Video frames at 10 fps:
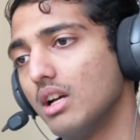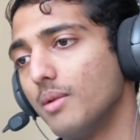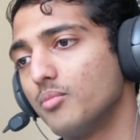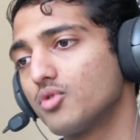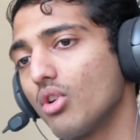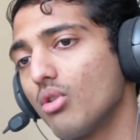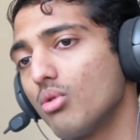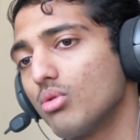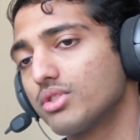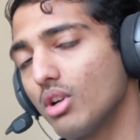So
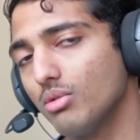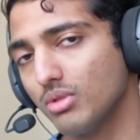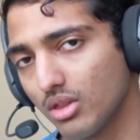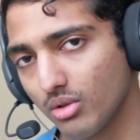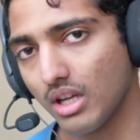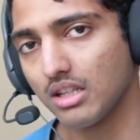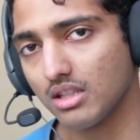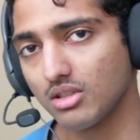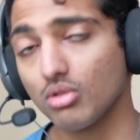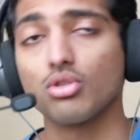we'll start off with the three
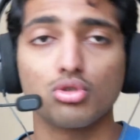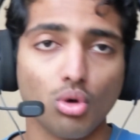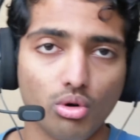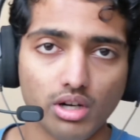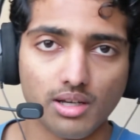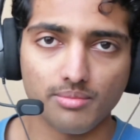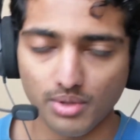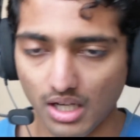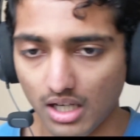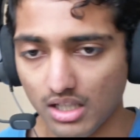entities, or the story
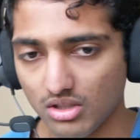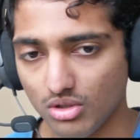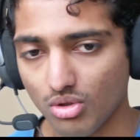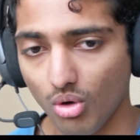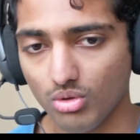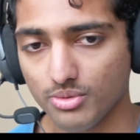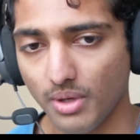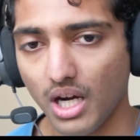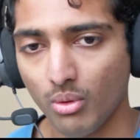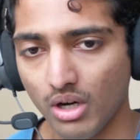behind this whole
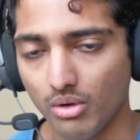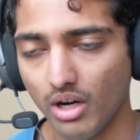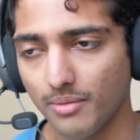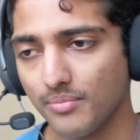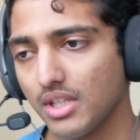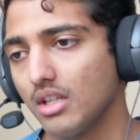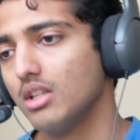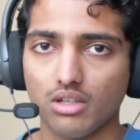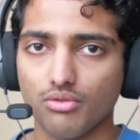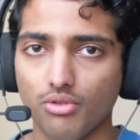spyware, right?
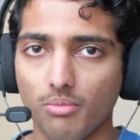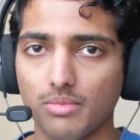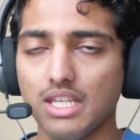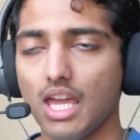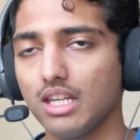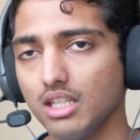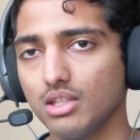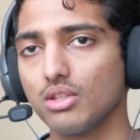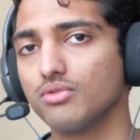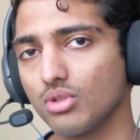From the 18th
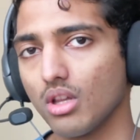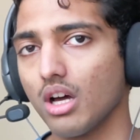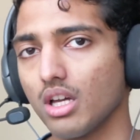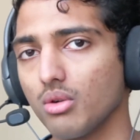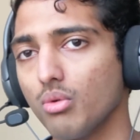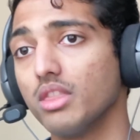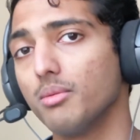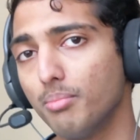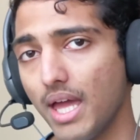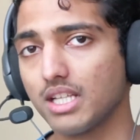of July, when the
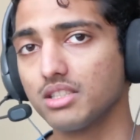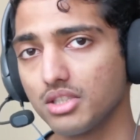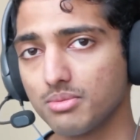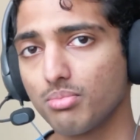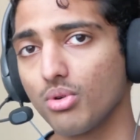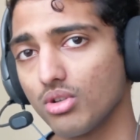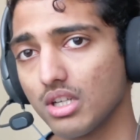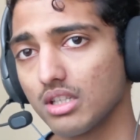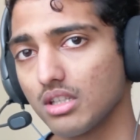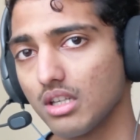PegaSus
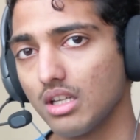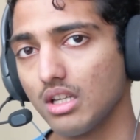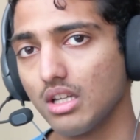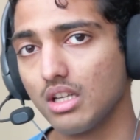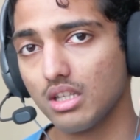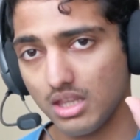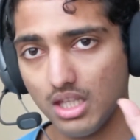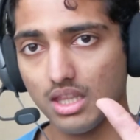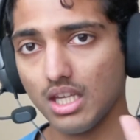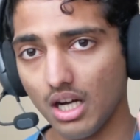project,
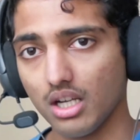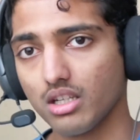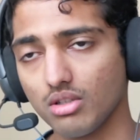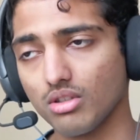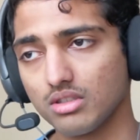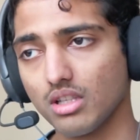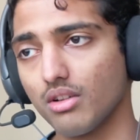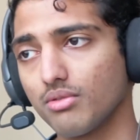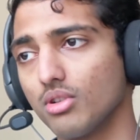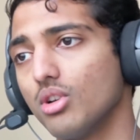the article
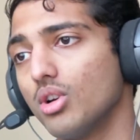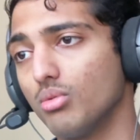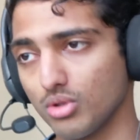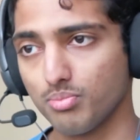itself, was